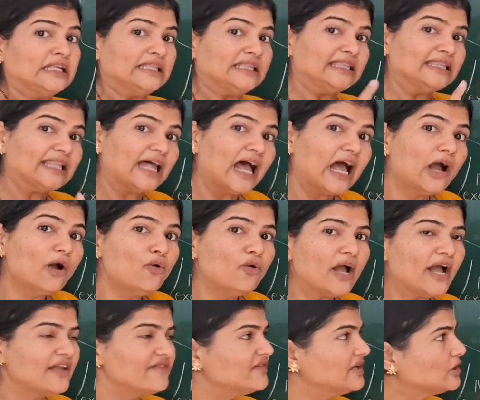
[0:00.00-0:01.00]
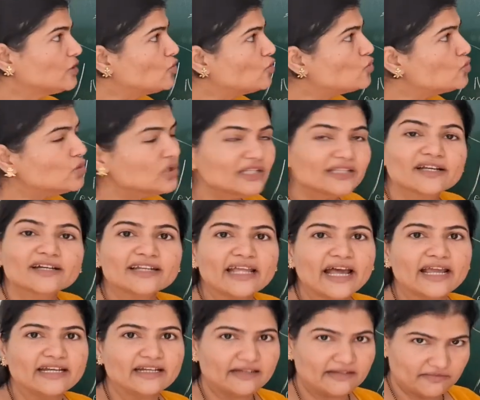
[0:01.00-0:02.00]
Now I will cool
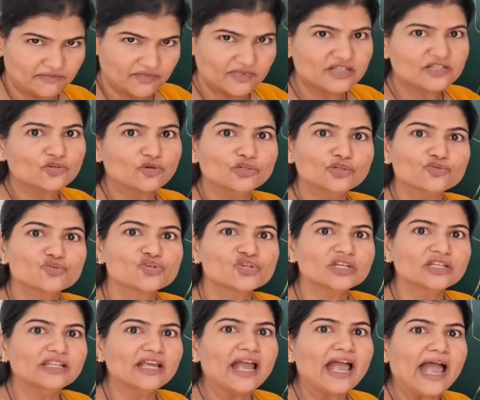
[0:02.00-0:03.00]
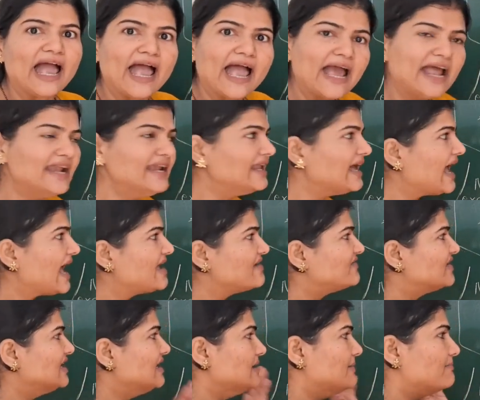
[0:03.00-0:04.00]
the solution, and I
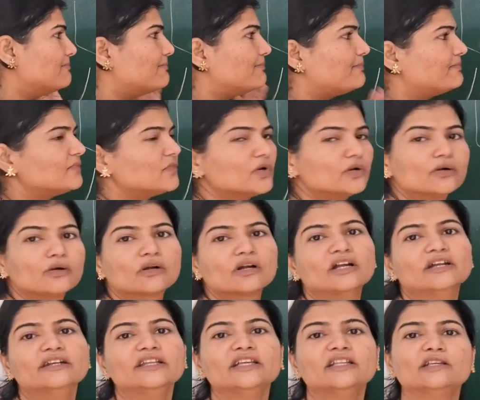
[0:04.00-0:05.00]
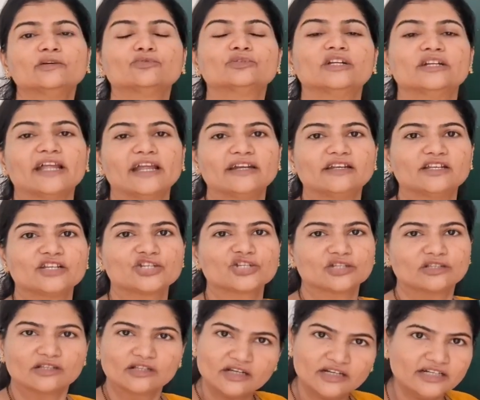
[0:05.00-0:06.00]
will continue the
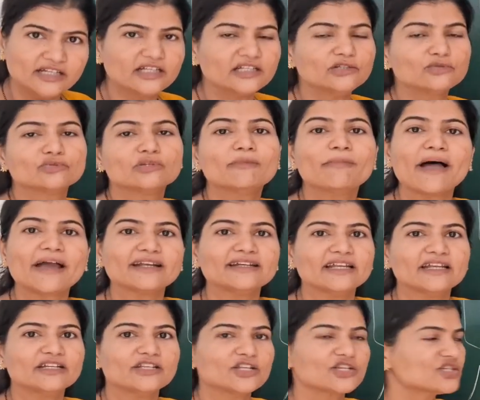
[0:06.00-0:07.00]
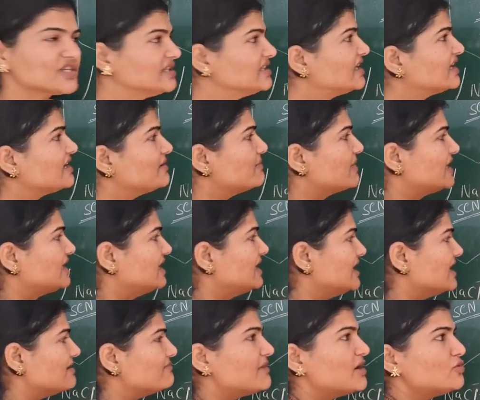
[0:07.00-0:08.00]
titration, continue the back titration. The
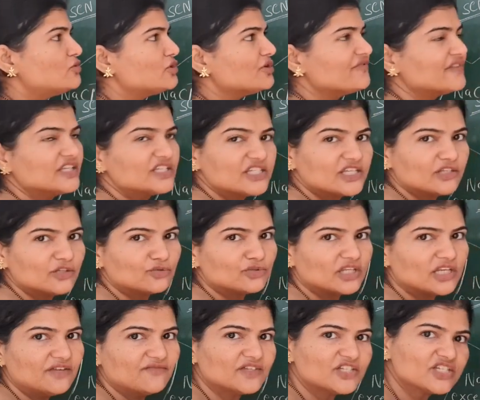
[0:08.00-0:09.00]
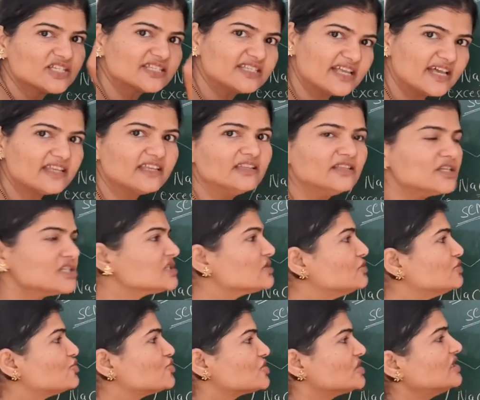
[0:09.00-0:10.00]
remaining amount of AgNO3 which is there in the
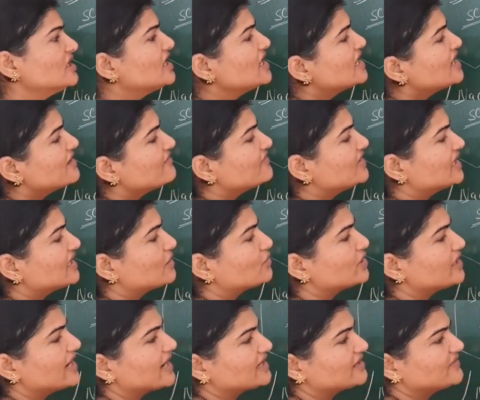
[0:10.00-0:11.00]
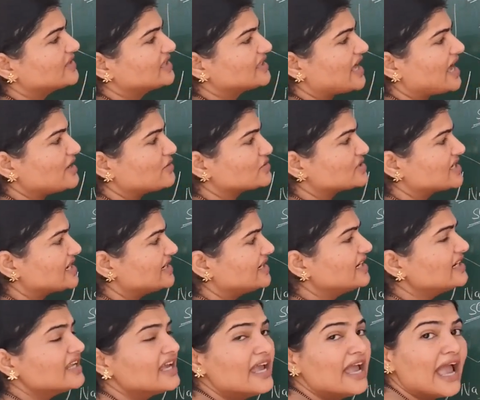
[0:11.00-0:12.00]
solution will now react with
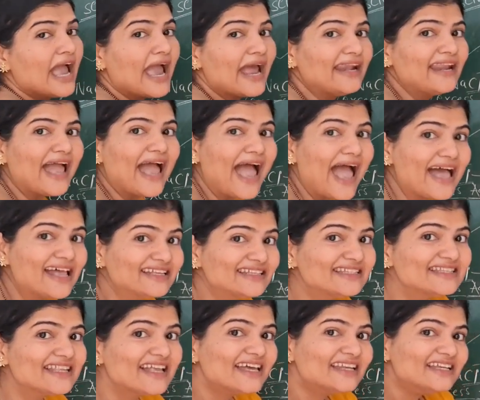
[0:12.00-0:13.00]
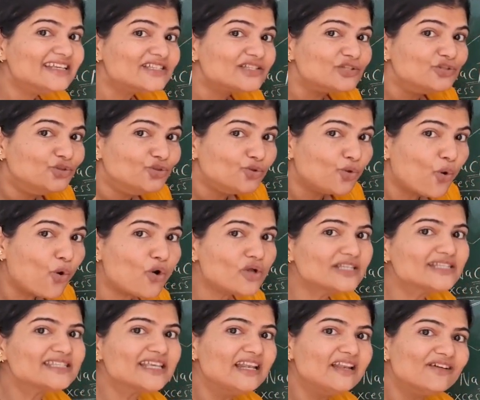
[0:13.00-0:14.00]
thiocyanate, and as there is no
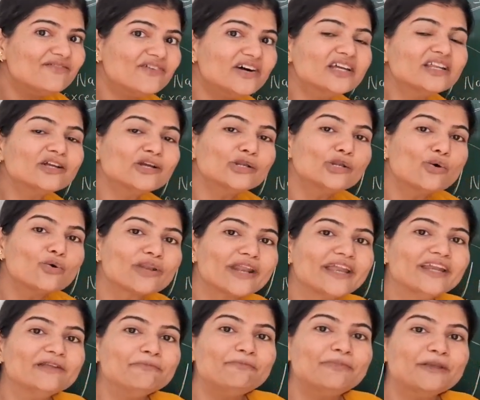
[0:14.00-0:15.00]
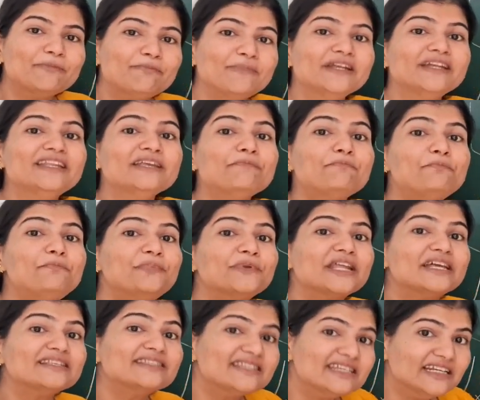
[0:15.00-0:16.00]
silver chloride PPT
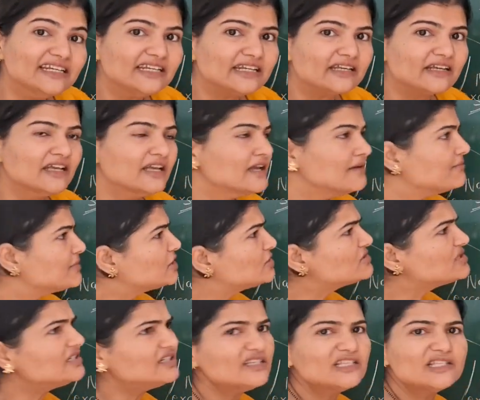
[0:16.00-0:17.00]
present because it